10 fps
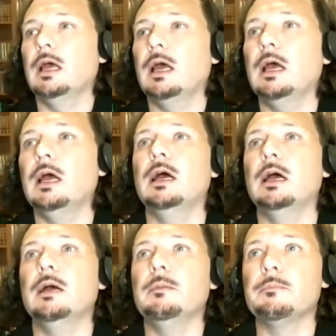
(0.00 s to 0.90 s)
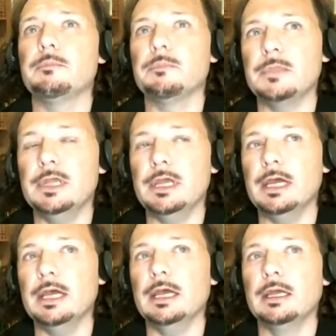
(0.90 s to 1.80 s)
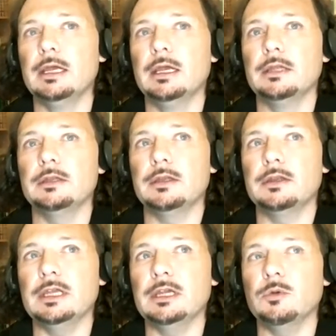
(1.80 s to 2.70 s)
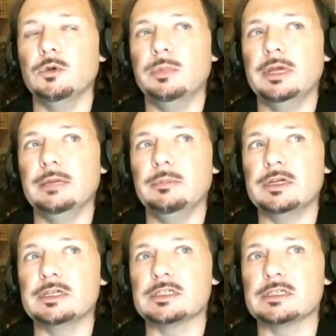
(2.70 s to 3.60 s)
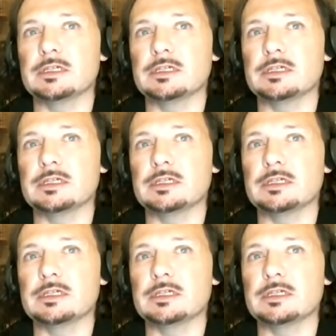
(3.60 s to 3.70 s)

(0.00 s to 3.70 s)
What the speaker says: The thing will be because